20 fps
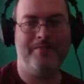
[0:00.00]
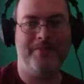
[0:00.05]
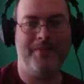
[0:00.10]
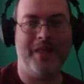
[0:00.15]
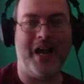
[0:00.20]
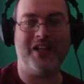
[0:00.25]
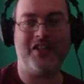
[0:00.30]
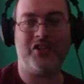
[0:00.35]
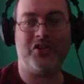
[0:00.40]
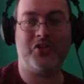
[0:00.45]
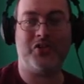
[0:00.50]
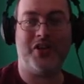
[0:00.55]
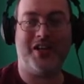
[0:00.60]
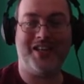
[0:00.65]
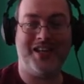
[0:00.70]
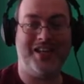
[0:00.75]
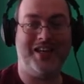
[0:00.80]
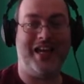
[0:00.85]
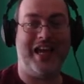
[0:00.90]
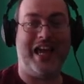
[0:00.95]
That is a
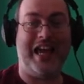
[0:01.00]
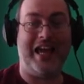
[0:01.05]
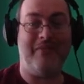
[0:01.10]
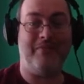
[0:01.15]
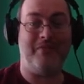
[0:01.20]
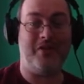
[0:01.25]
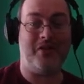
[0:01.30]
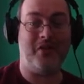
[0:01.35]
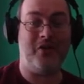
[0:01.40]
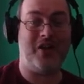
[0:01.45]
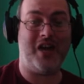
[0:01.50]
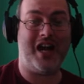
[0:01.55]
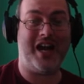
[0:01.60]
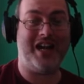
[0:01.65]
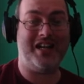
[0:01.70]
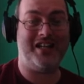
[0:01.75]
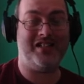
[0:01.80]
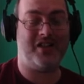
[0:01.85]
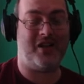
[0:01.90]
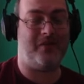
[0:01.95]
tricky game. You
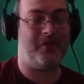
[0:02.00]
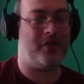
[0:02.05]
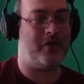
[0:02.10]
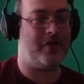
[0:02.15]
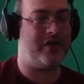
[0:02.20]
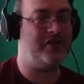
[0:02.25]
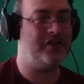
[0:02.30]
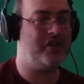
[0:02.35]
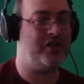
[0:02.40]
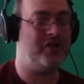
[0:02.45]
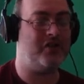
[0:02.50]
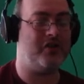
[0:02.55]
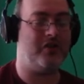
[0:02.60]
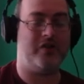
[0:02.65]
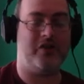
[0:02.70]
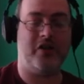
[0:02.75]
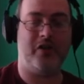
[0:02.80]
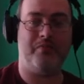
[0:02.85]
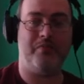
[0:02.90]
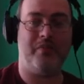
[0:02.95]
guys, if you're into
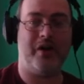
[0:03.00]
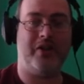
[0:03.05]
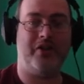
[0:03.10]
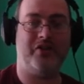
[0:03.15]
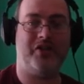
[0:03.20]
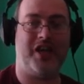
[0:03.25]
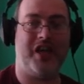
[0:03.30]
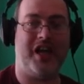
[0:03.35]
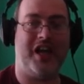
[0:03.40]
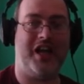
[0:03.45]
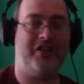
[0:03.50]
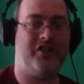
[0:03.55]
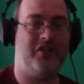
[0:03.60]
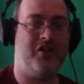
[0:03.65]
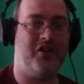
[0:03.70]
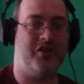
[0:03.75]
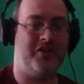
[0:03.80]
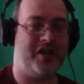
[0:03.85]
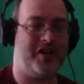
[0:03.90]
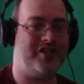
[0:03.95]
your Mirror's Edge
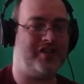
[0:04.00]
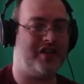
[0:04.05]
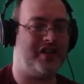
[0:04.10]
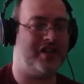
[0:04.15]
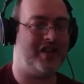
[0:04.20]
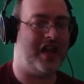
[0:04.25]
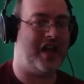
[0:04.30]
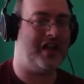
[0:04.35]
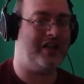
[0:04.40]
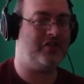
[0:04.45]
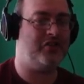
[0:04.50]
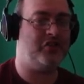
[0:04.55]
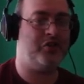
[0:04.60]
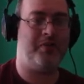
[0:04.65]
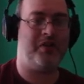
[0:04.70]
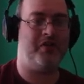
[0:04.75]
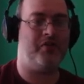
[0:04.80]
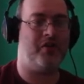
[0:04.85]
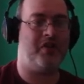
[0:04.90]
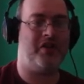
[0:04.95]
and your things like that,
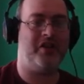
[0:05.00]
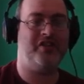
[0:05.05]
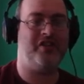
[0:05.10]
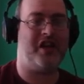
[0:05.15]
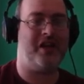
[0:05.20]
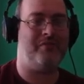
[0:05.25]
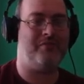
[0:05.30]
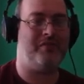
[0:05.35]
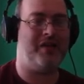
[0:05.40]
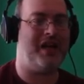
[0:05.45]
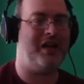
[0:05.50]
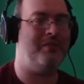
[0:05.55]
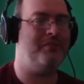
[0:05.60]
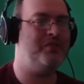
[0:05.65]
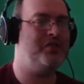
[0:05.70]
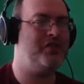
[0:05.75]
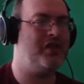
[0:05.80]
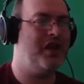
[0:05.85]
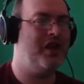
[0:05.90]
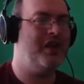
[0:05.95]
speedrunning type
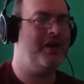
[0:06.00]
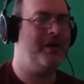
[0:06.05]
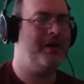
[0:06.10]
games,